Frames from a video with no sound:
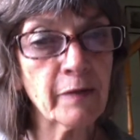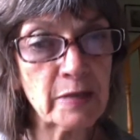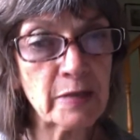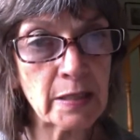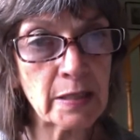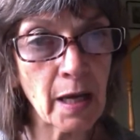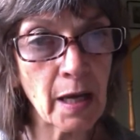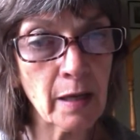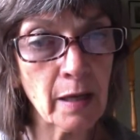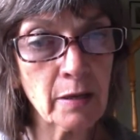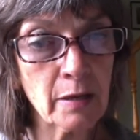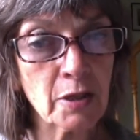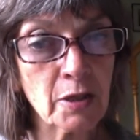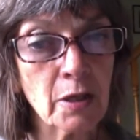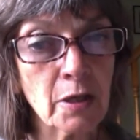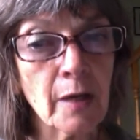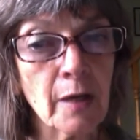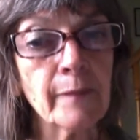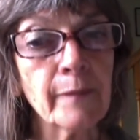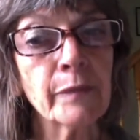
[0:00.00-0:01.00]

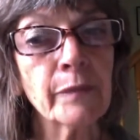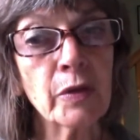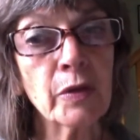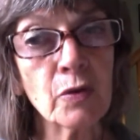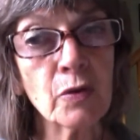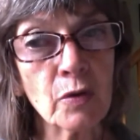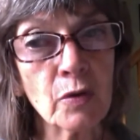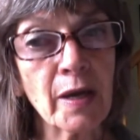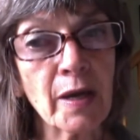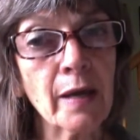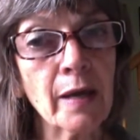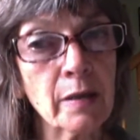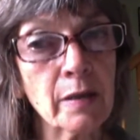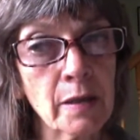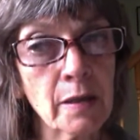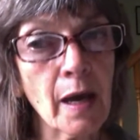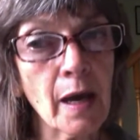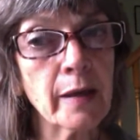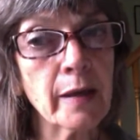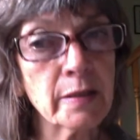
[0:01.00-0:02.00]
sent, you'll get
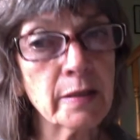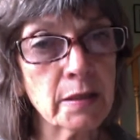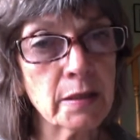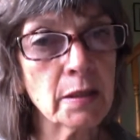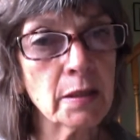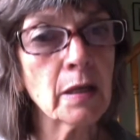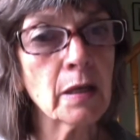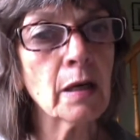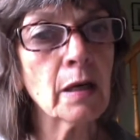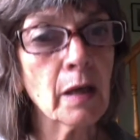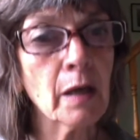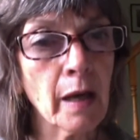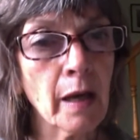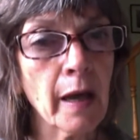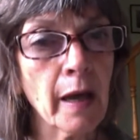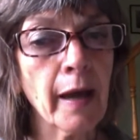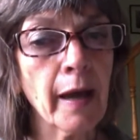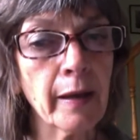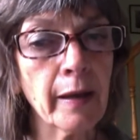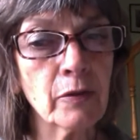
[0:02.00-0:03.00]
the idea
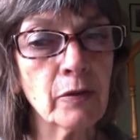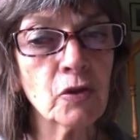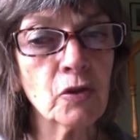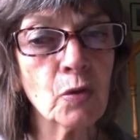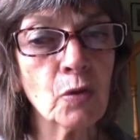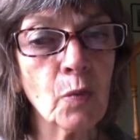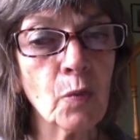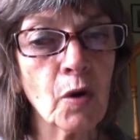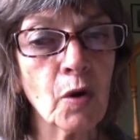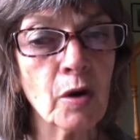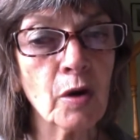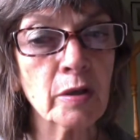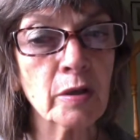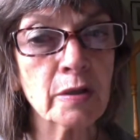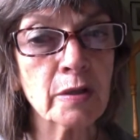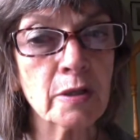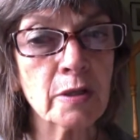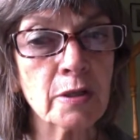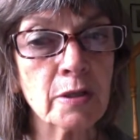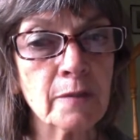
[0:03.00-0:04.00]
and the
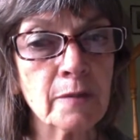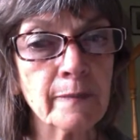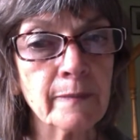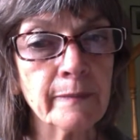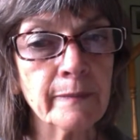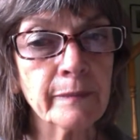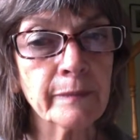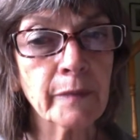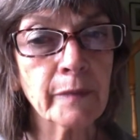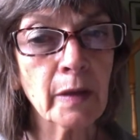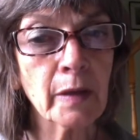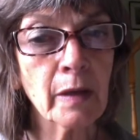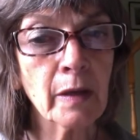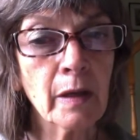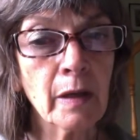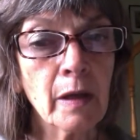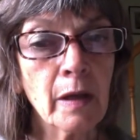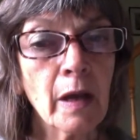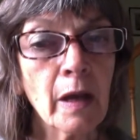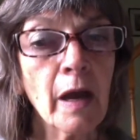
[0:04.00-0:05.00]
words.
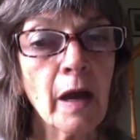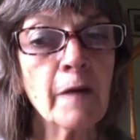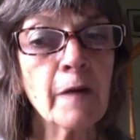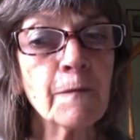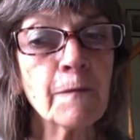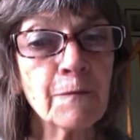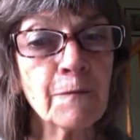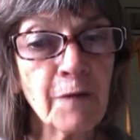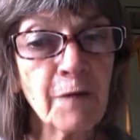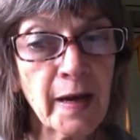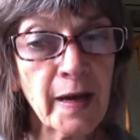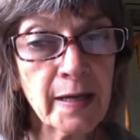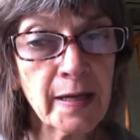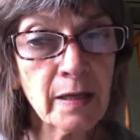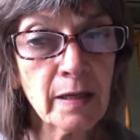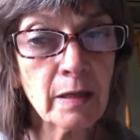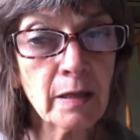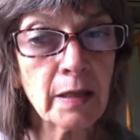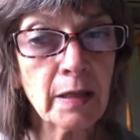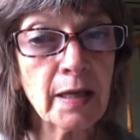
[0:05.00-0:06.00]
And
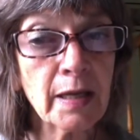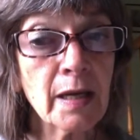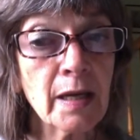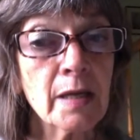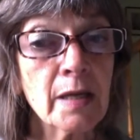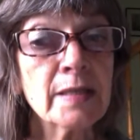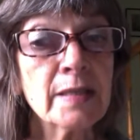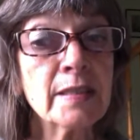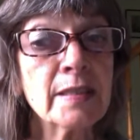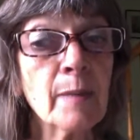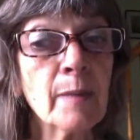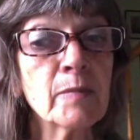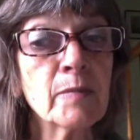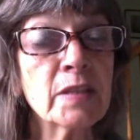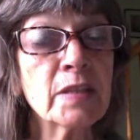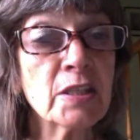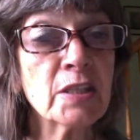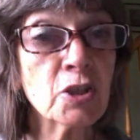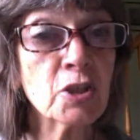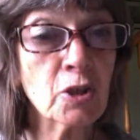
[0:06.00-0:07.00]
finally, some
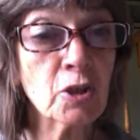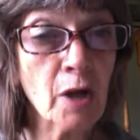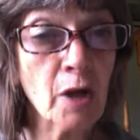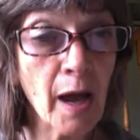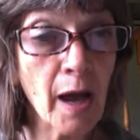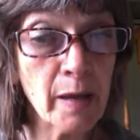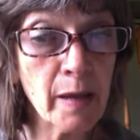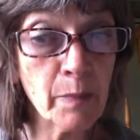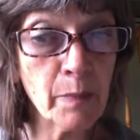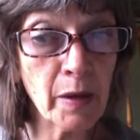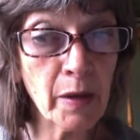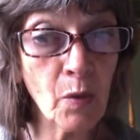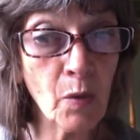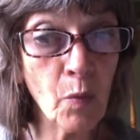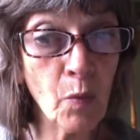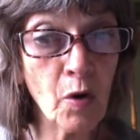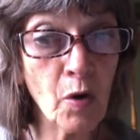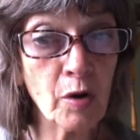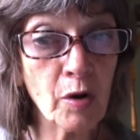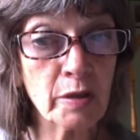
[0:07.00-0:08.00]
describing
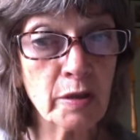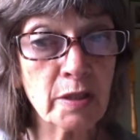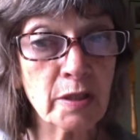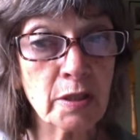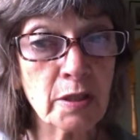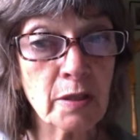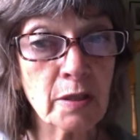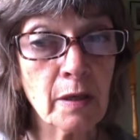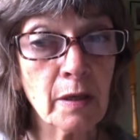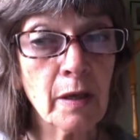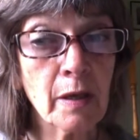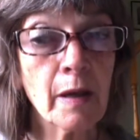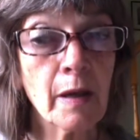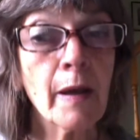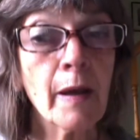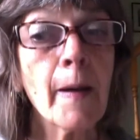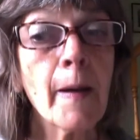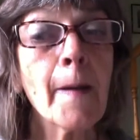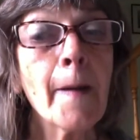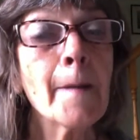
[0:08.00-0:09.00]
words.
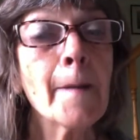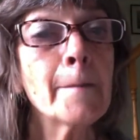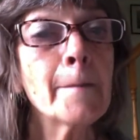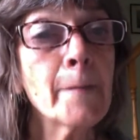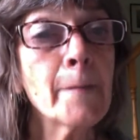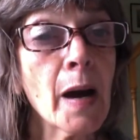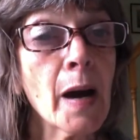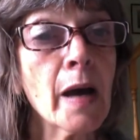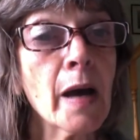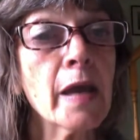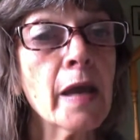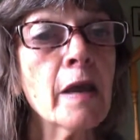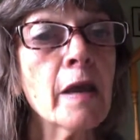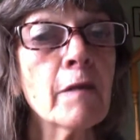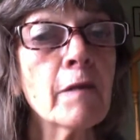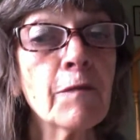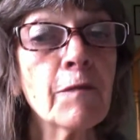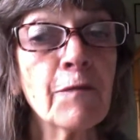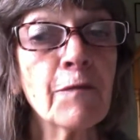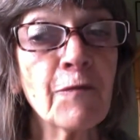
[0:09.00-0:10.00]
My
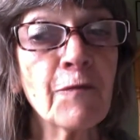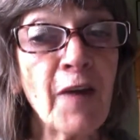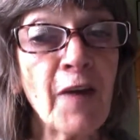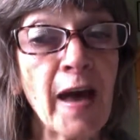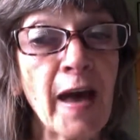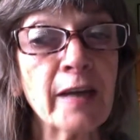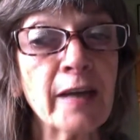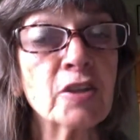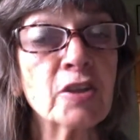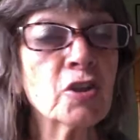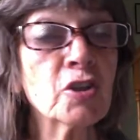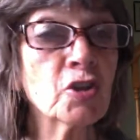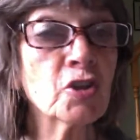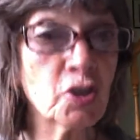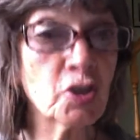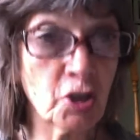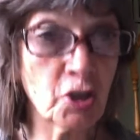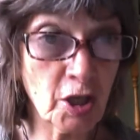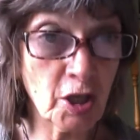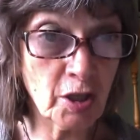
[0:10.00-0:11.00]
fat
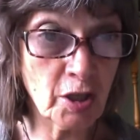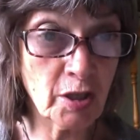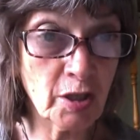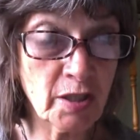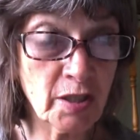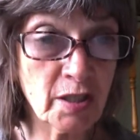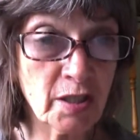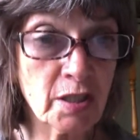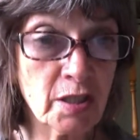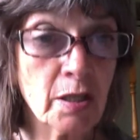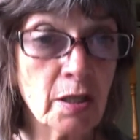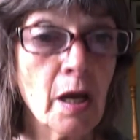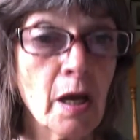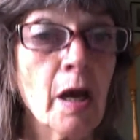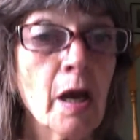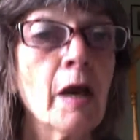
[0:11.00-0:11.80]
chickens.